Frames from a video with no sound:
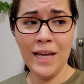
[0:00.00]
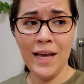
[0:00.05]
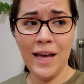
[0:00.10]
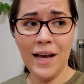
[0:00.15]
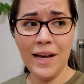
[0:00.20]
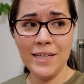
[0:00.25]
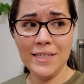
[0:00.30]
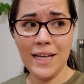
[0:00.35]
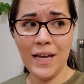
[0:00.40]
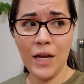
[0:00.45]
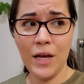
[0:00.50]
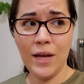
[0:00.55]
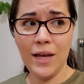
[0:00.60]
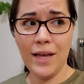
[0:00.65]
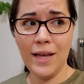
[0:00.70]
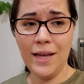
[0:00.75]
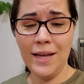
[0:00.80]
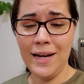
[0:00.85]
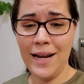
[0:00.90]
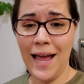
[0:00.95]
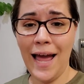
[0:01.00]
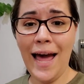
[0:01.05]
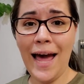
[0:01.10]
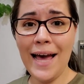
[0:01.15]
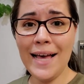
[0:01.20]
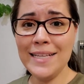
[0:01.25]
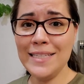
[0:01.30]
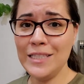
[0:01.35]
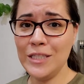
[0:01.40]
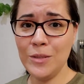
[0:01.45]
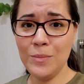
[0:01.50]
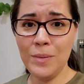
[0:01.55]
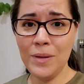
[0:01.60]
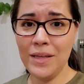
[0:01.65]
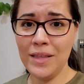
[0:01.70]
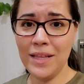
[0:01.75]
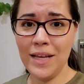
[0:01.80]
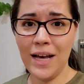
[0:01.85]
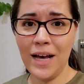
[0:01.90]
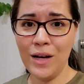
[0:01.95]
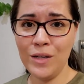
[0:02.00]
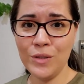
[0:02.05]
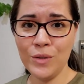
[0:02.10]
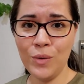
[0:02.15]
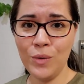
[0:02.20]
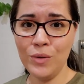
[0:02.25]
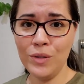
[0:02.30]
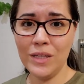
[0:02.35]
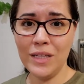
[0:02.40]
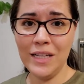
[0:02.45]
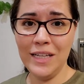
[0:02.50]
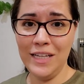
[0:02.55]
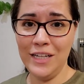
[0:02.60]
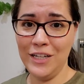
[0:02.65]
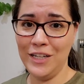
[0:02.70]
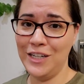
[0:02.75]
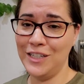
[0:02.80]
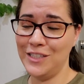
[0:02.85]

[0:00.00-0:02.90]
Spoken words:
I was like, it has to be the household cleaner.